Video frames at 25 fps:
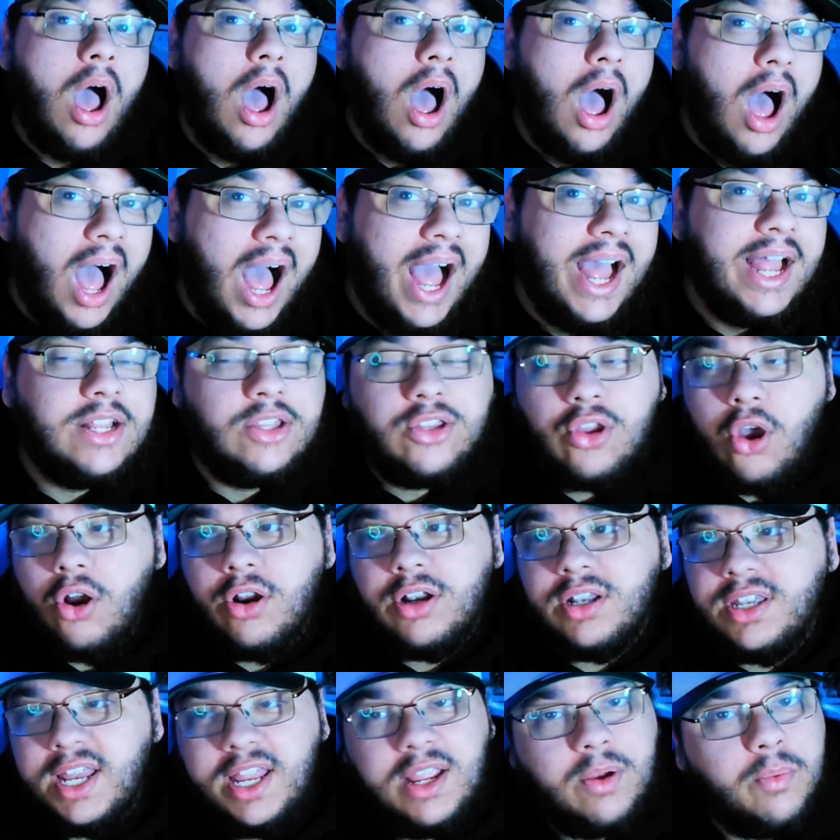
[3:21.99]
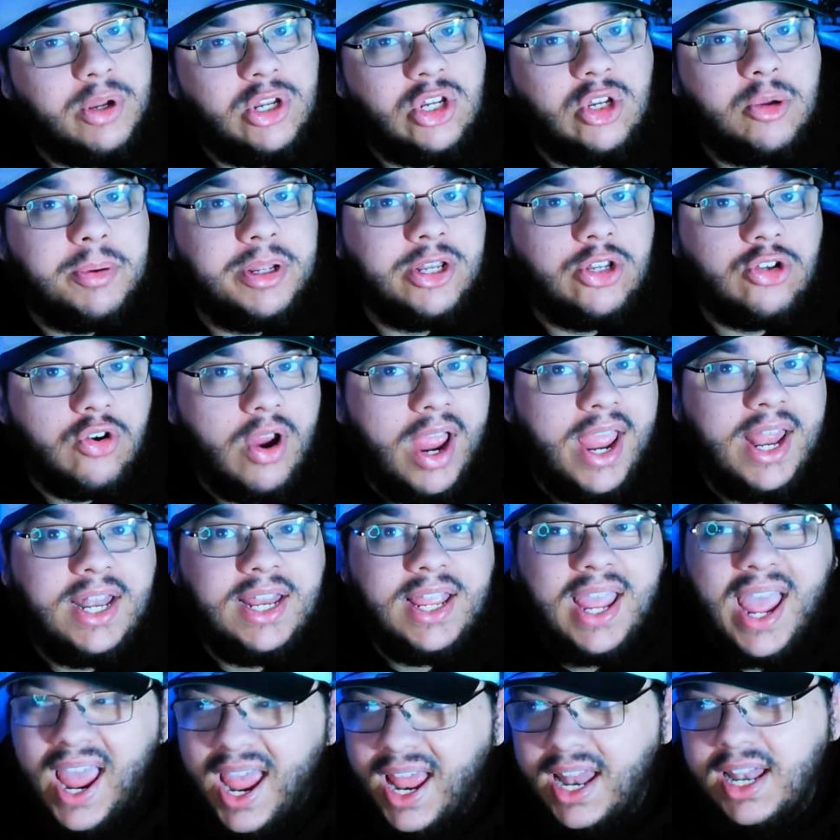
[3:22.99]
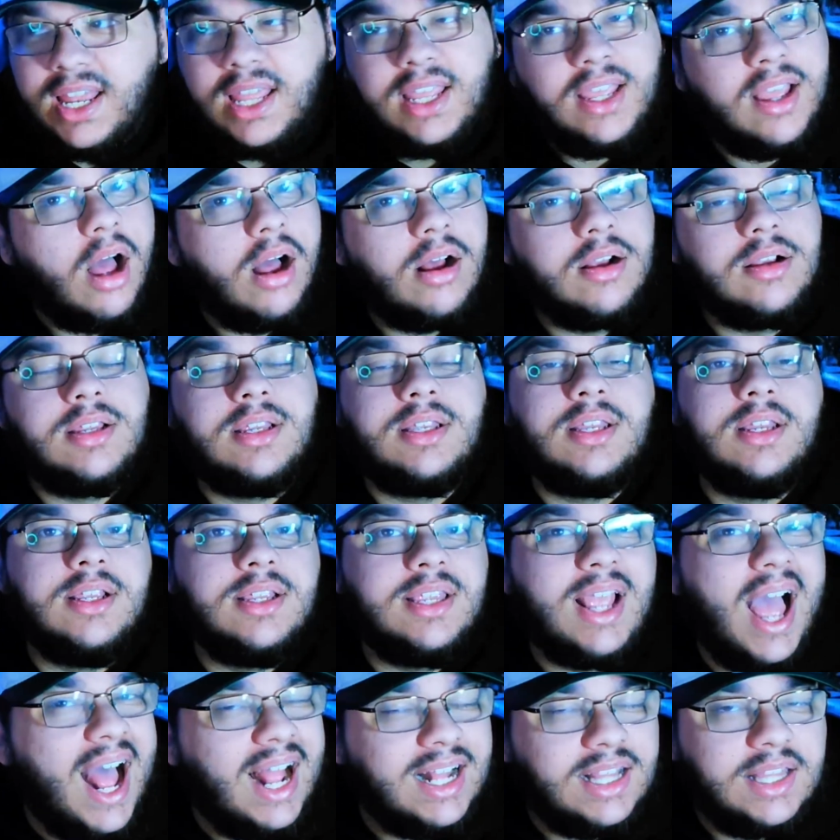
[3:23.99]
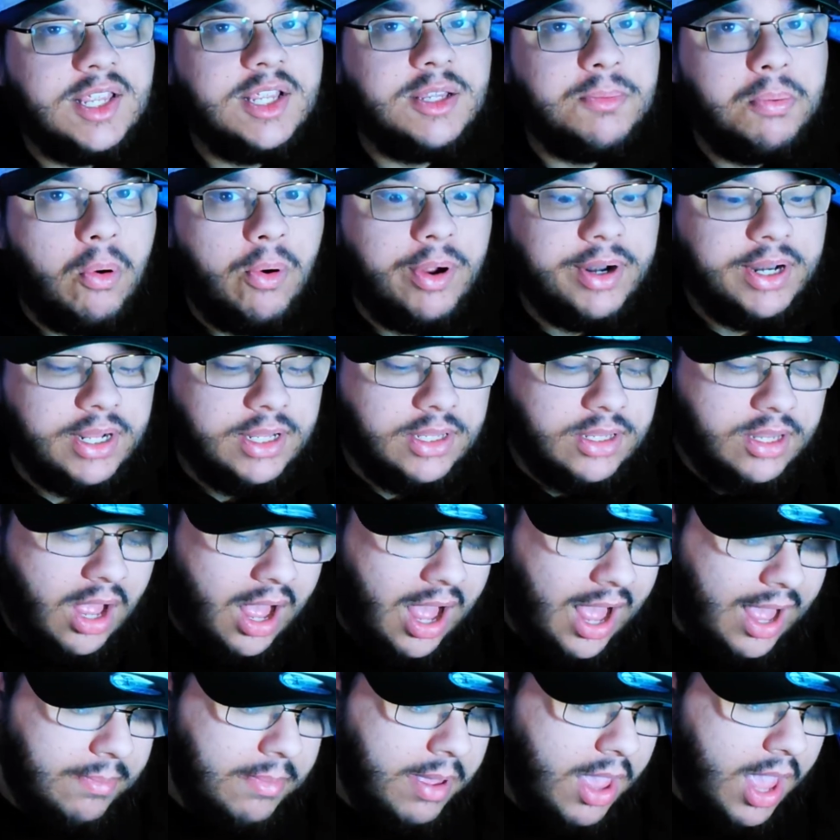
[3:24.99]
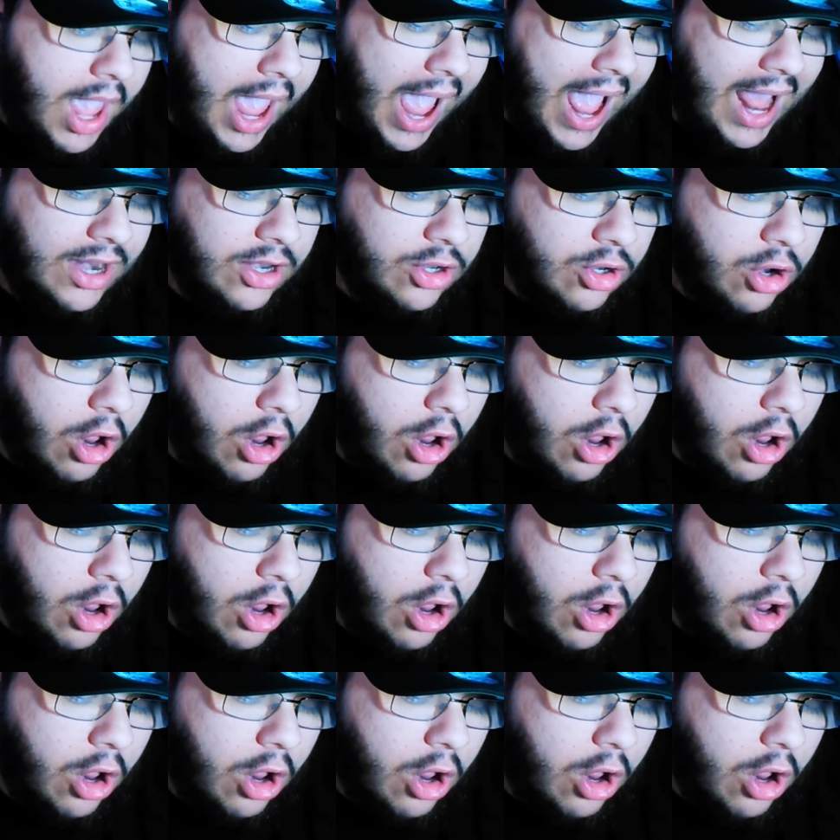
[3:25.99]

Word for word: I don't think we should be training any youngsters at this point in time and